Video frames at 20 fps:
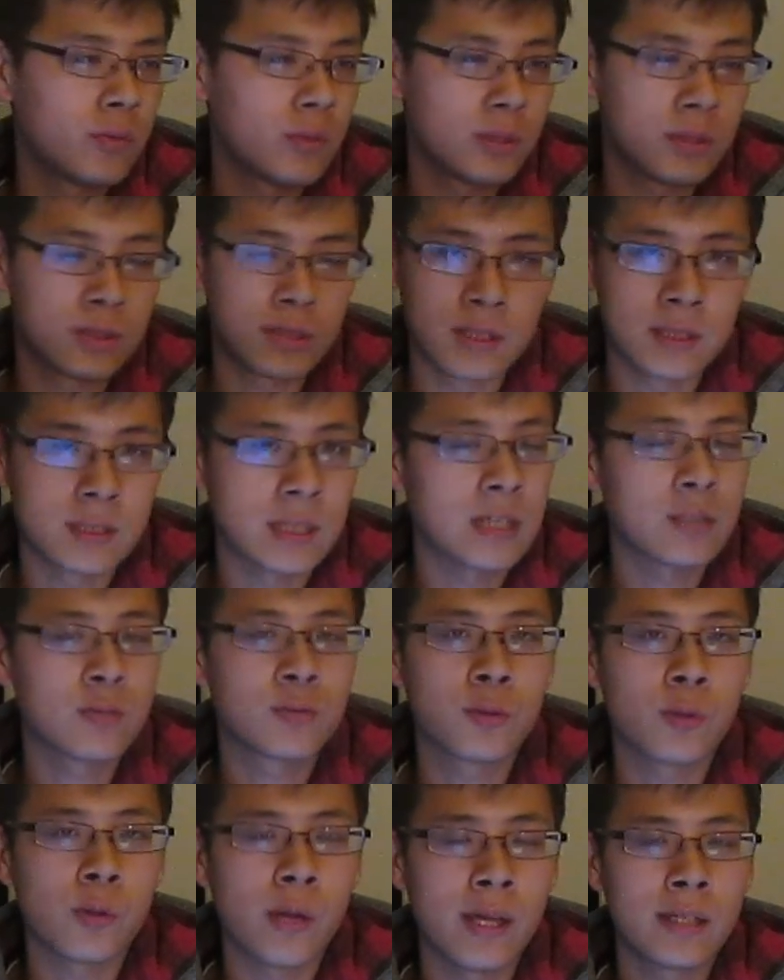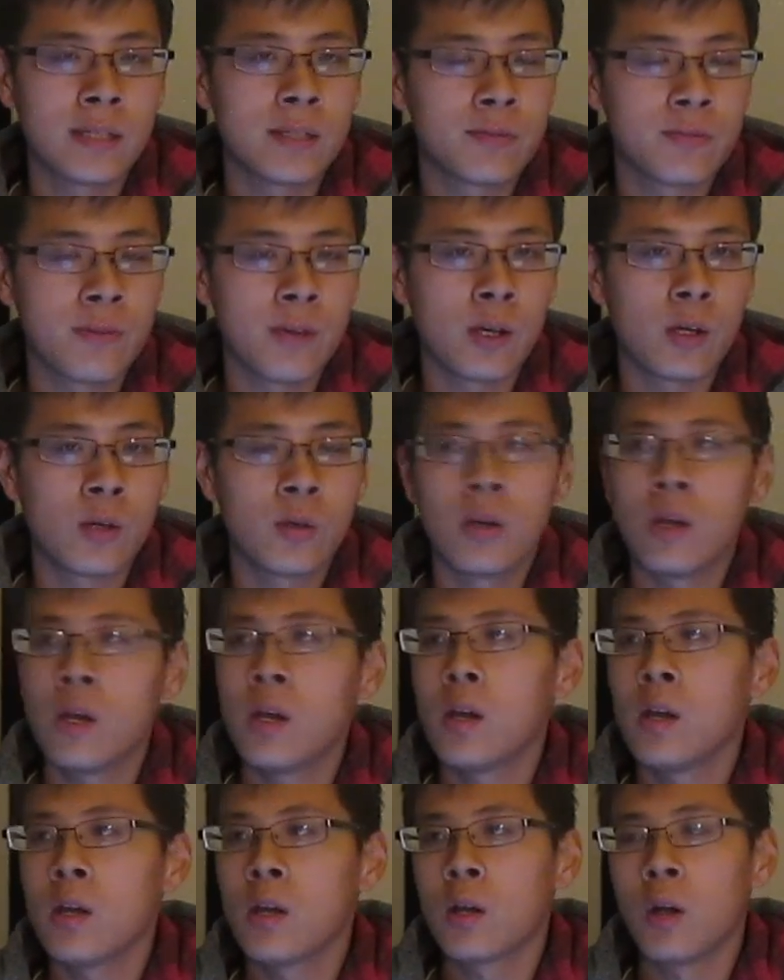successful NFL
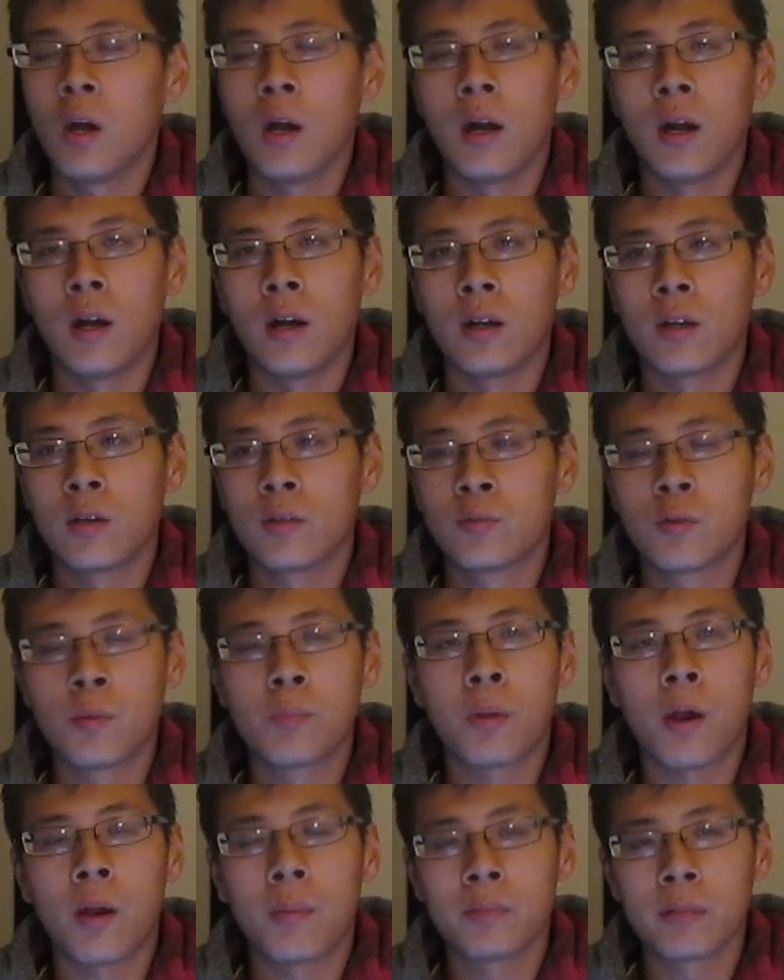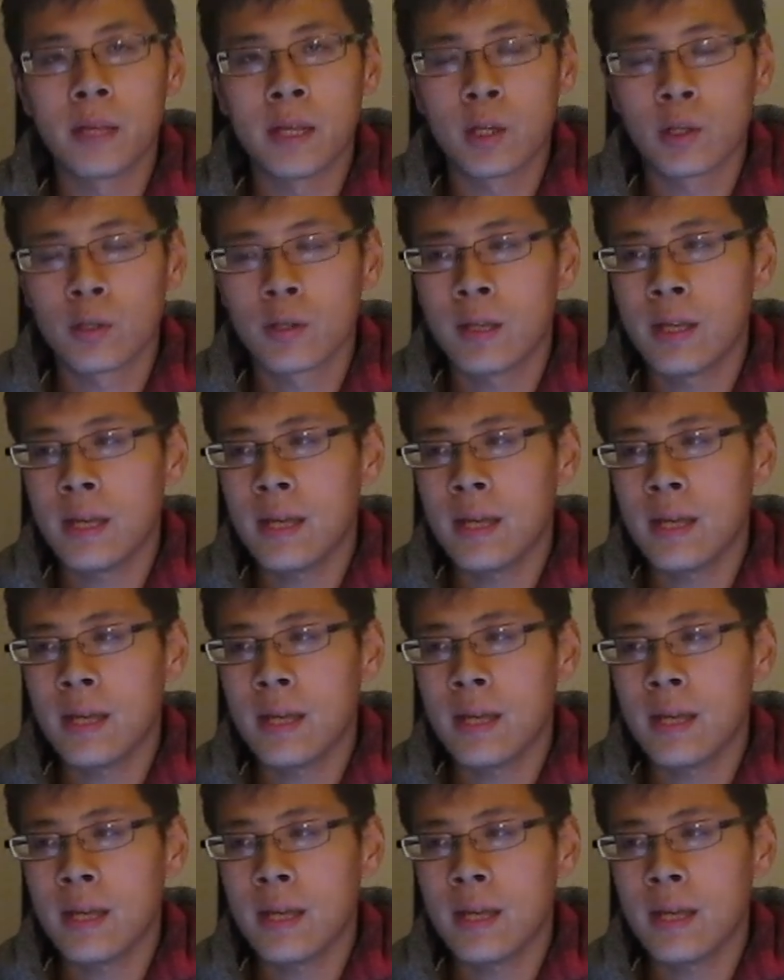uh, football player,